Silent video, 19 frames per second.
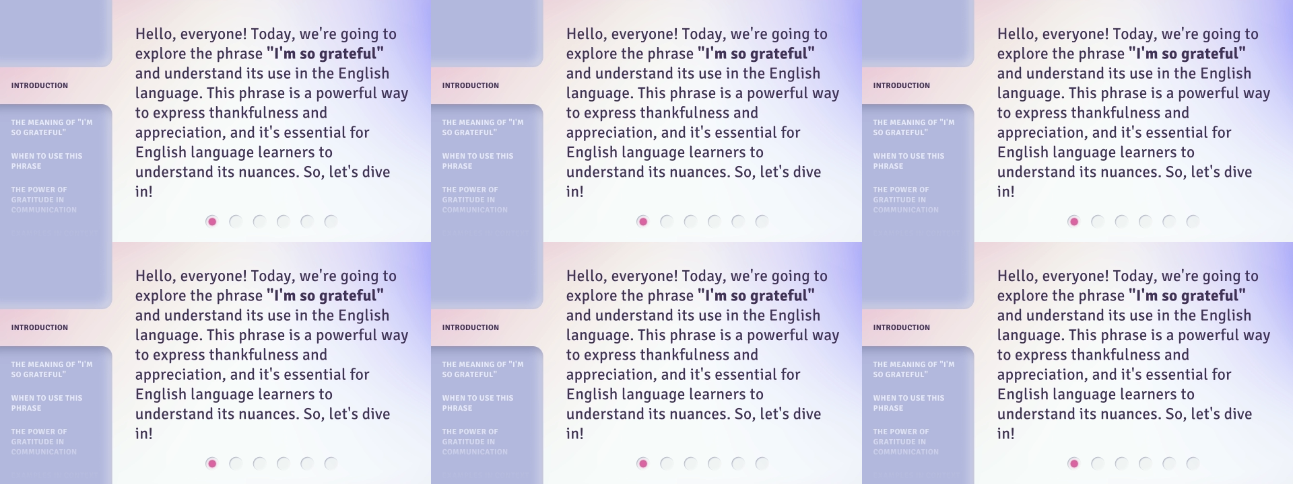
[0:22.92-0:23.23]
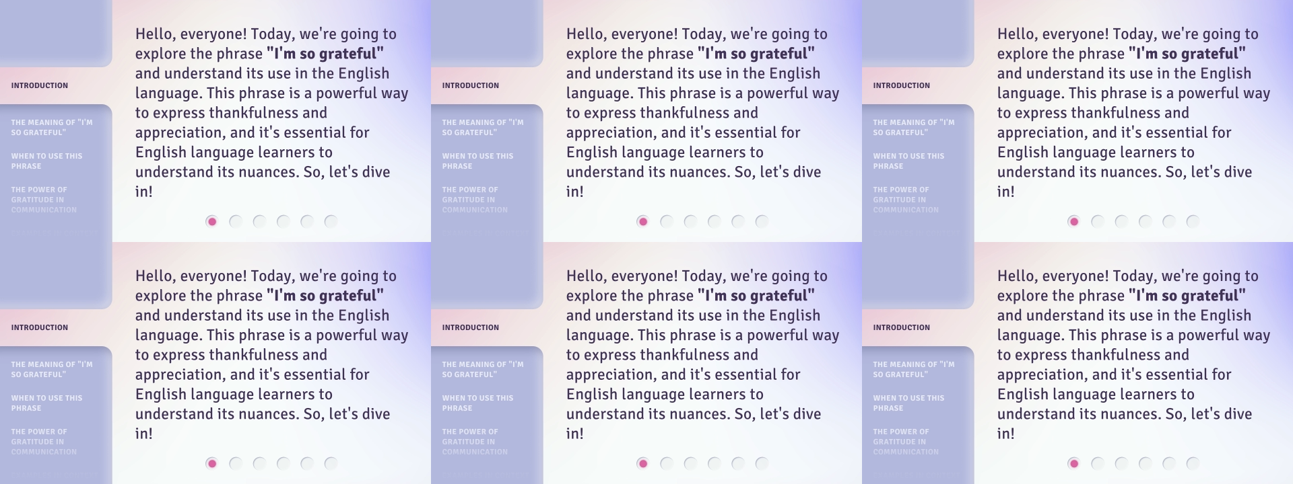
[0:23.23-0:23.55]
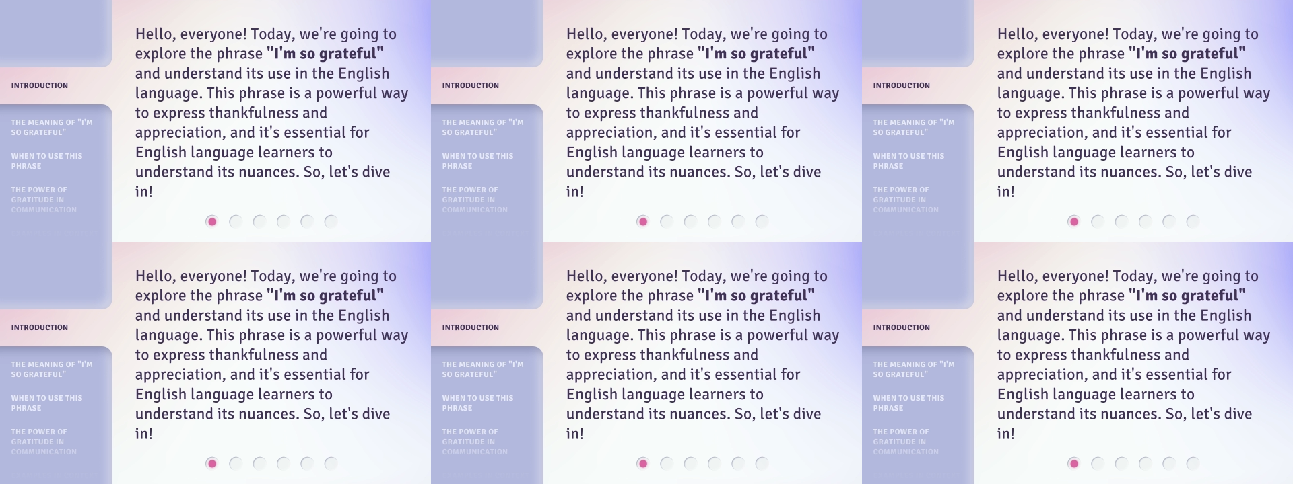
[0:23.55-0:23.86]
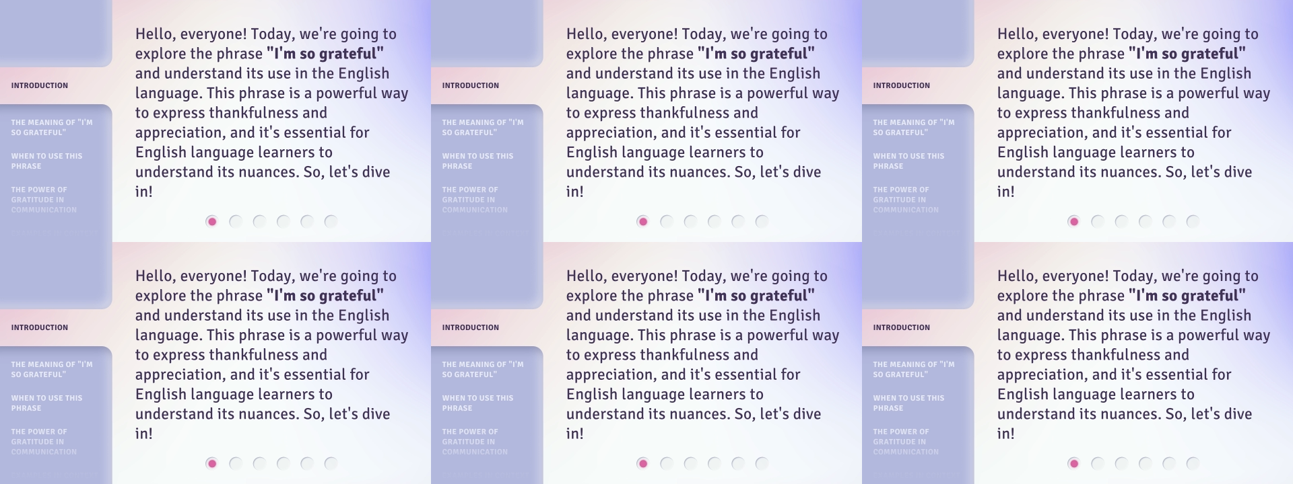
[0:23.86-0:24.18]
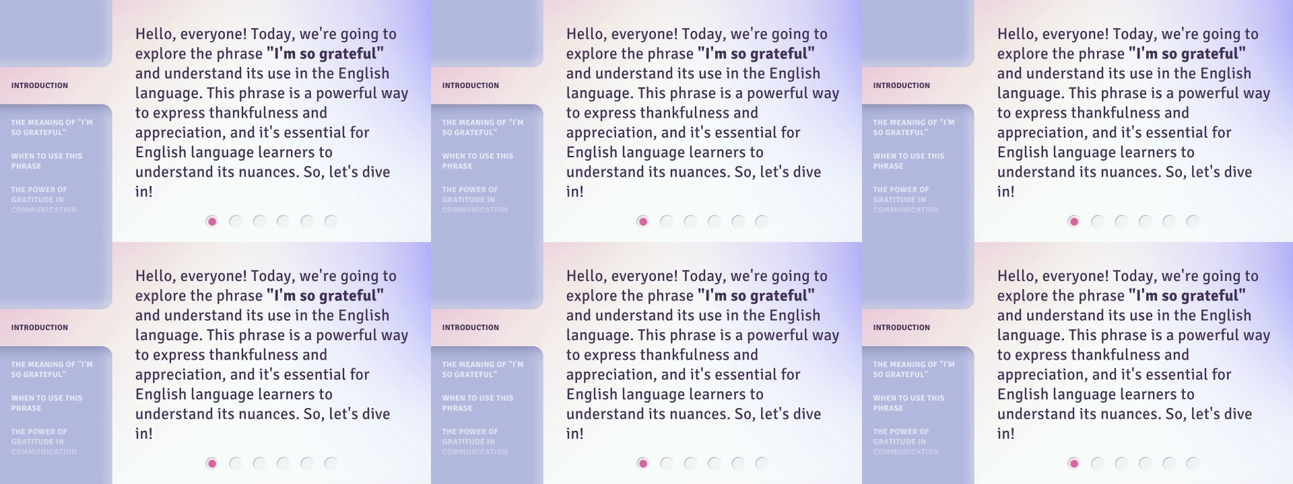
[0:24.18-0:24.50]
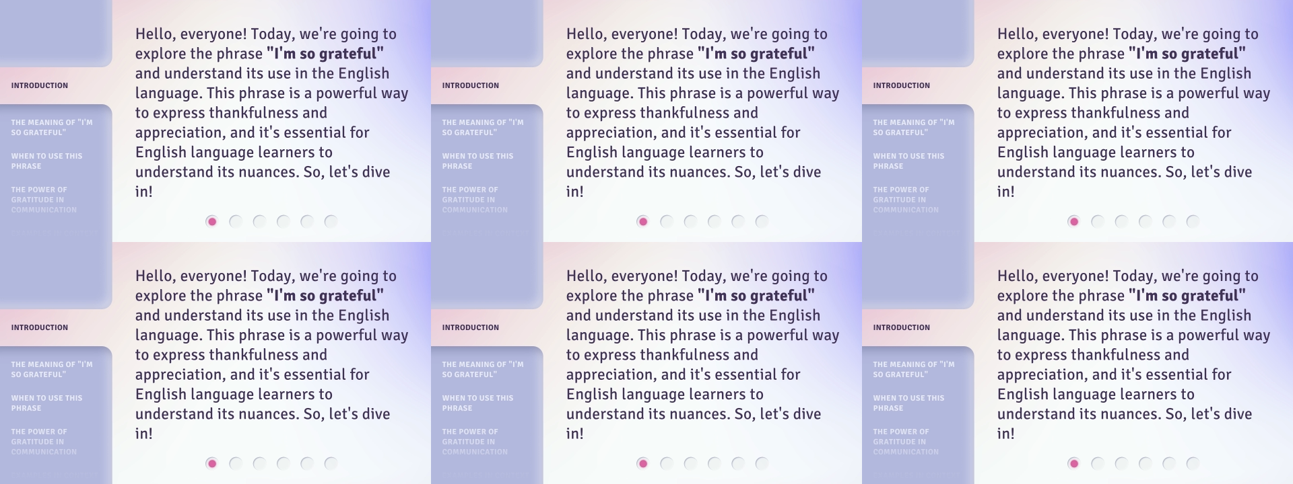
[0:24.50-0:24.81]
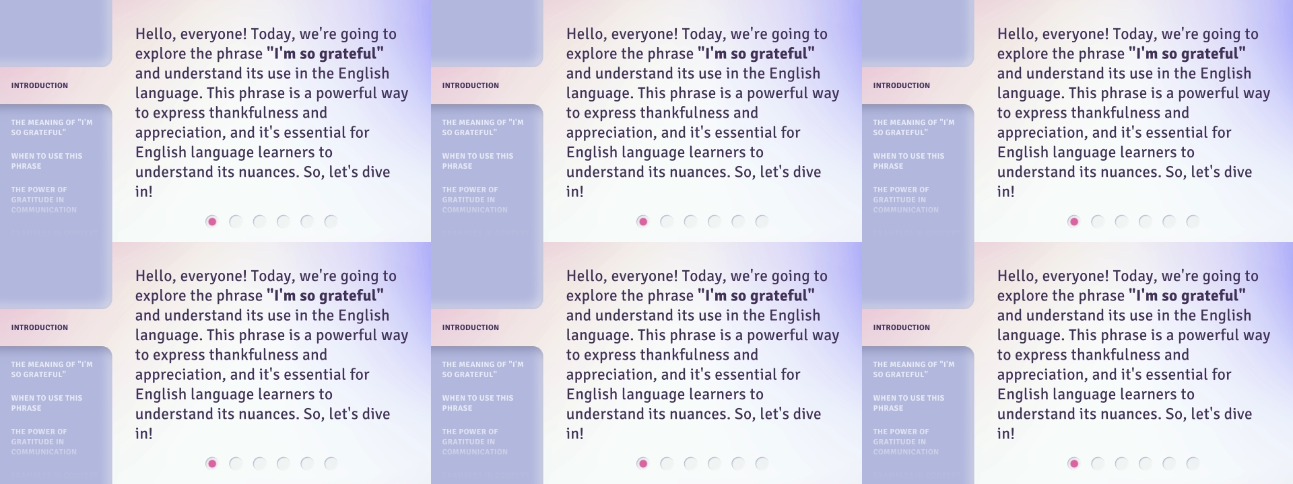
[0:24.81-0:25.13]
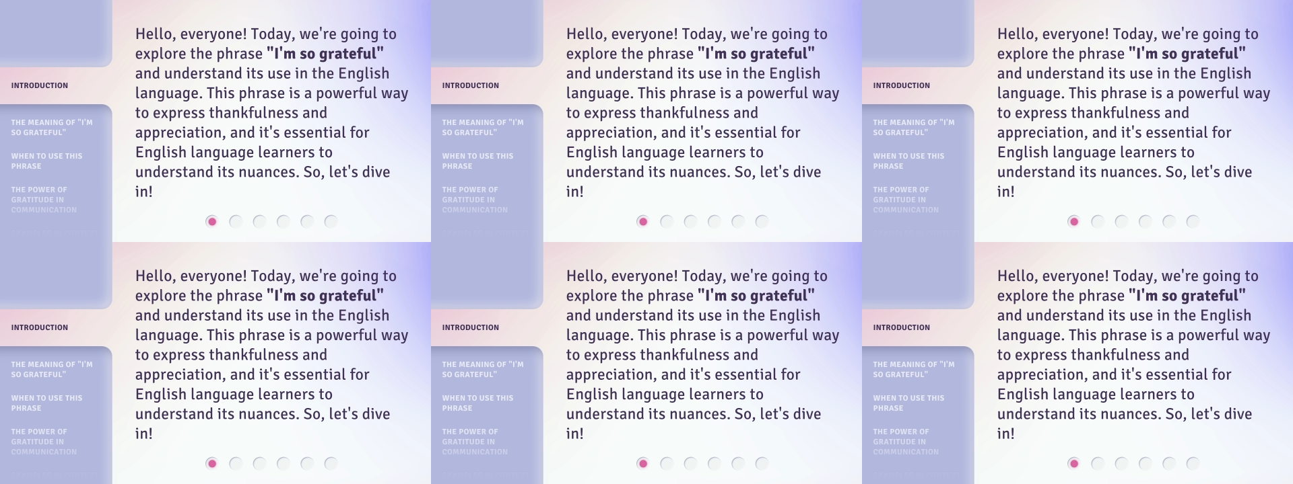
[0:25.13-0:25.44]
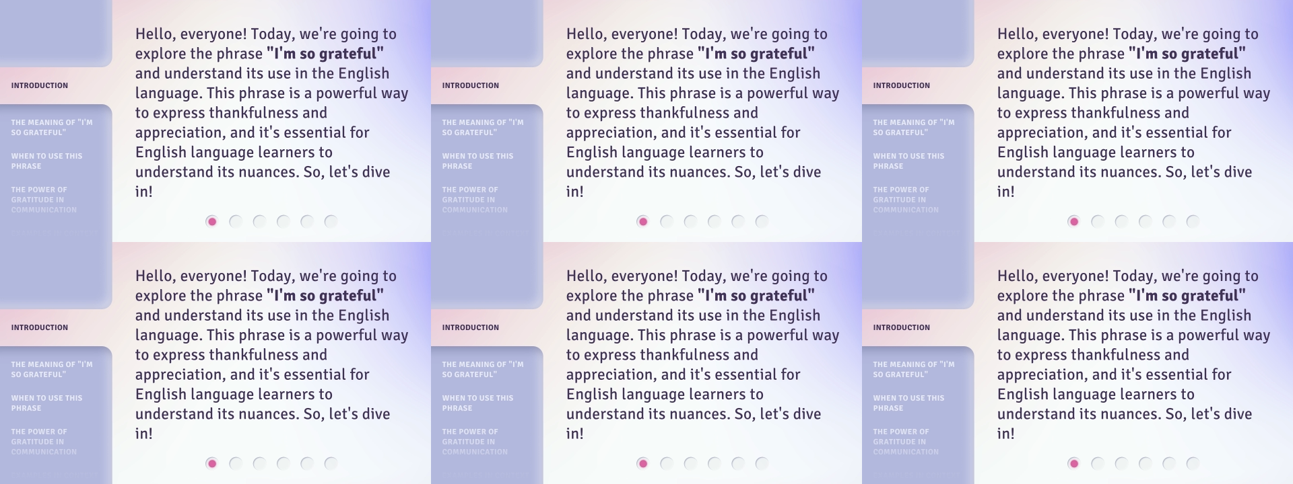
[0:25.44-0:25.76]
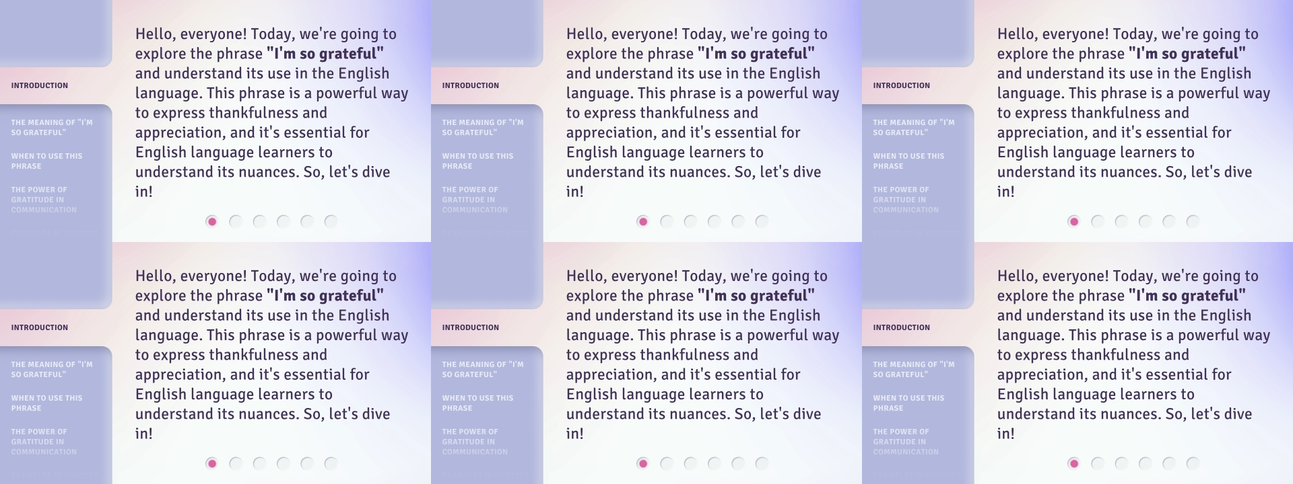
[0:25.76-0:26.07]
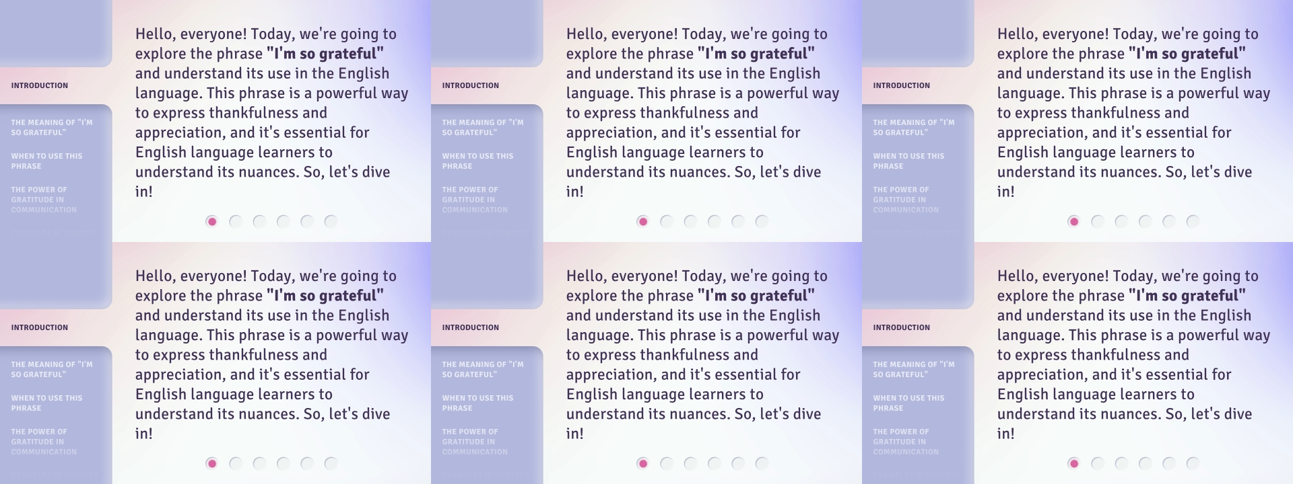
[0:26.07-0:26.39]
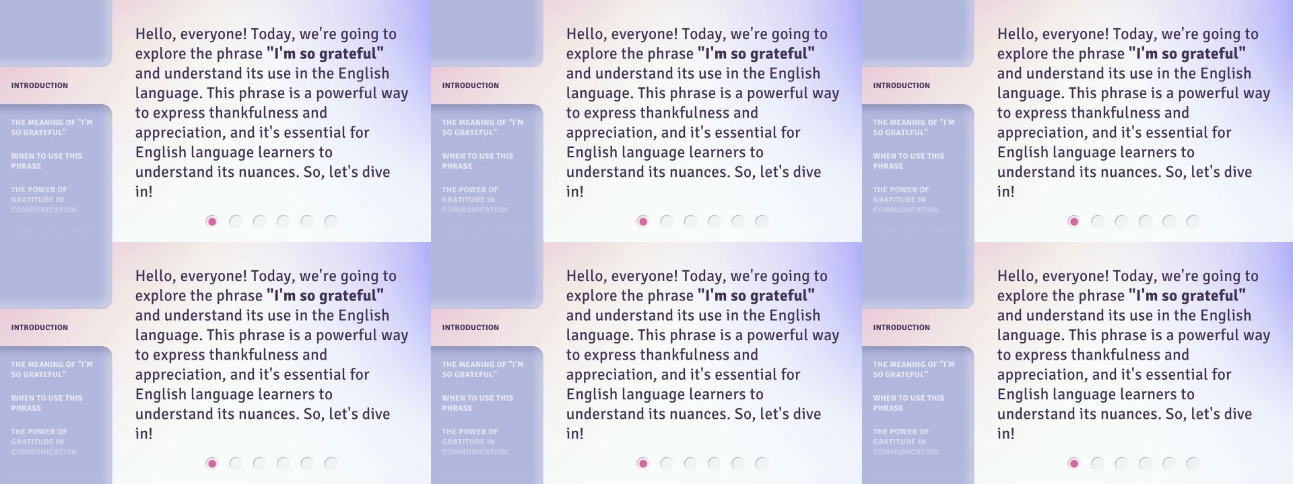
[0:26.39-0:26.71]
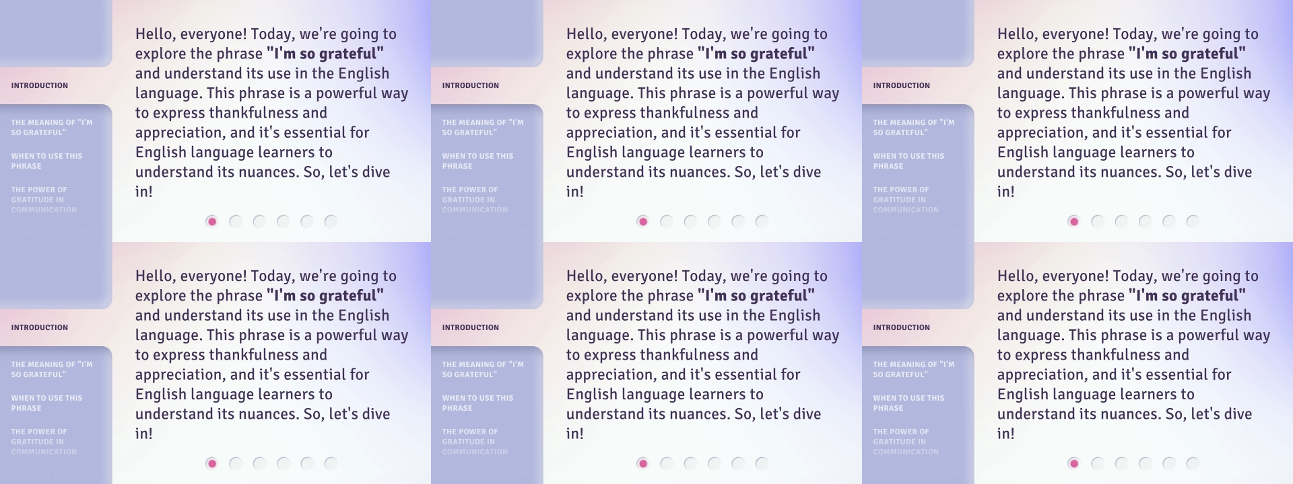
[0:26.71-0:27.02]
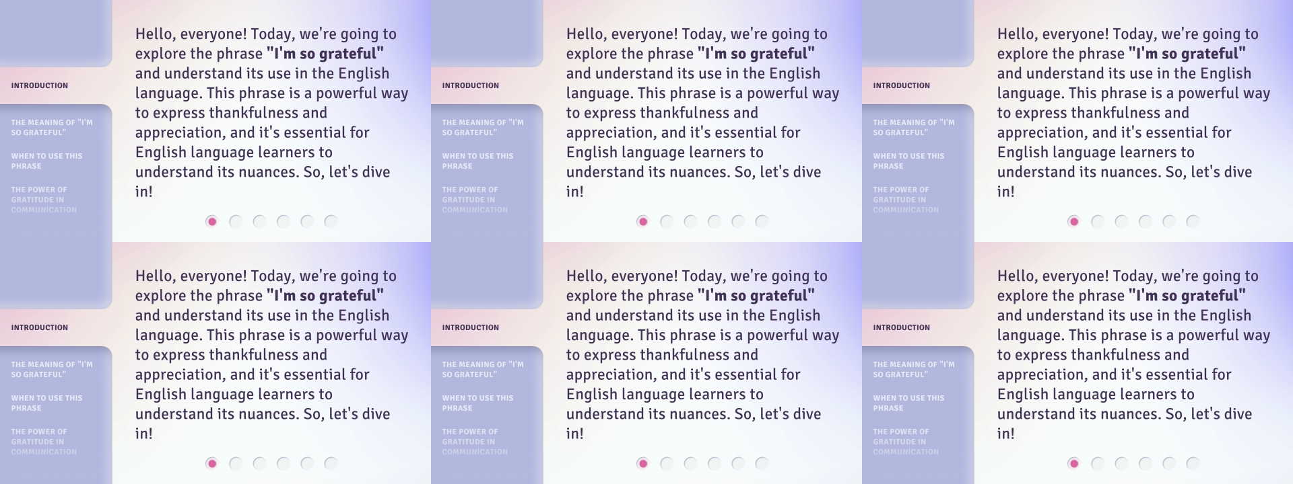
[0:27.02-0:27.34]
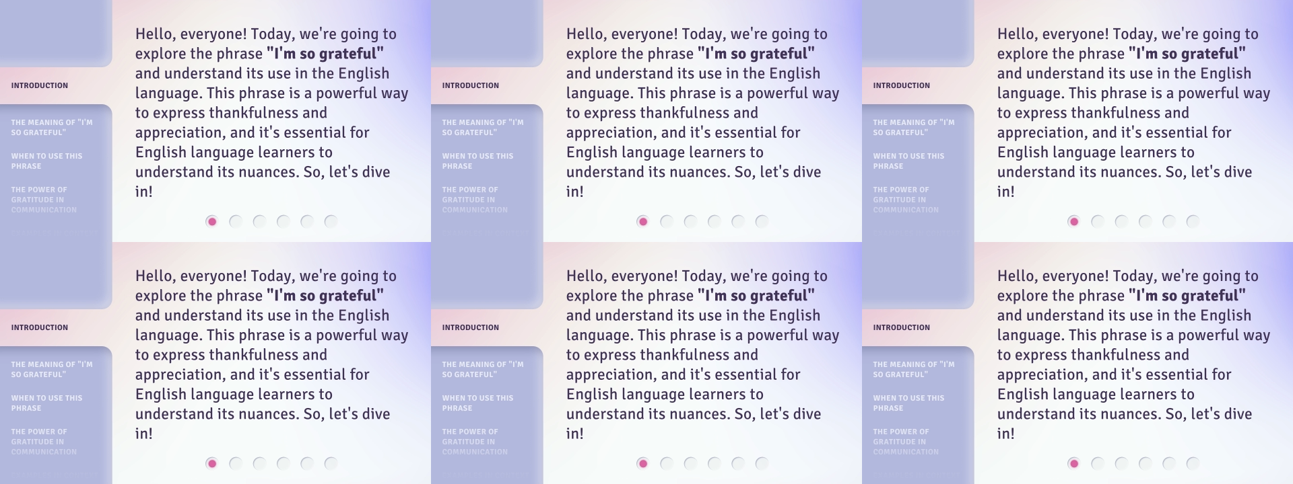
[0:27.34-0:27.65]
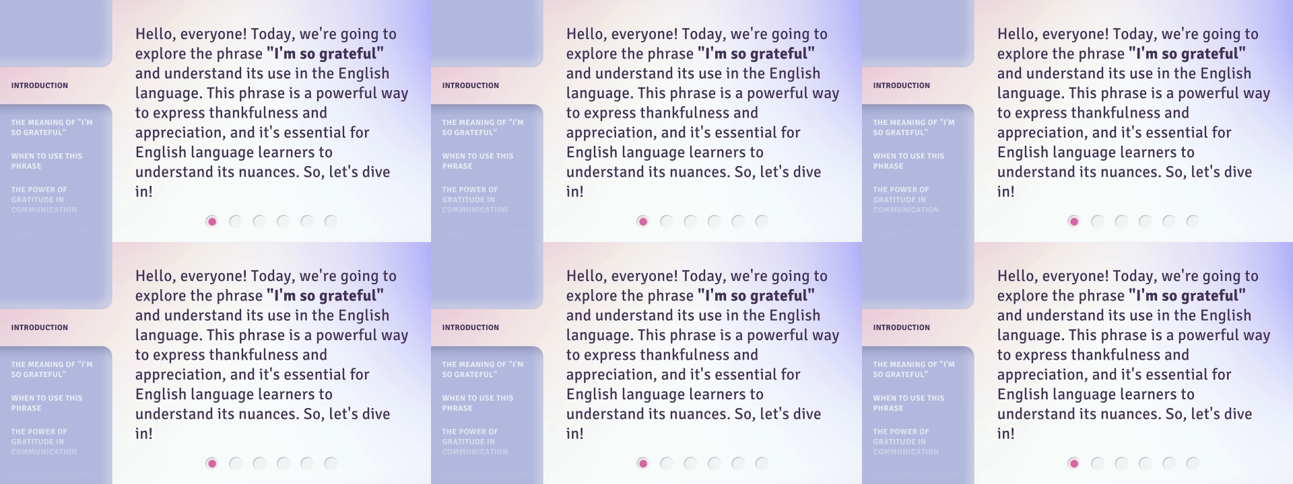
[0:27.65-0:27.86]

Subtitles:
(no speaker visible)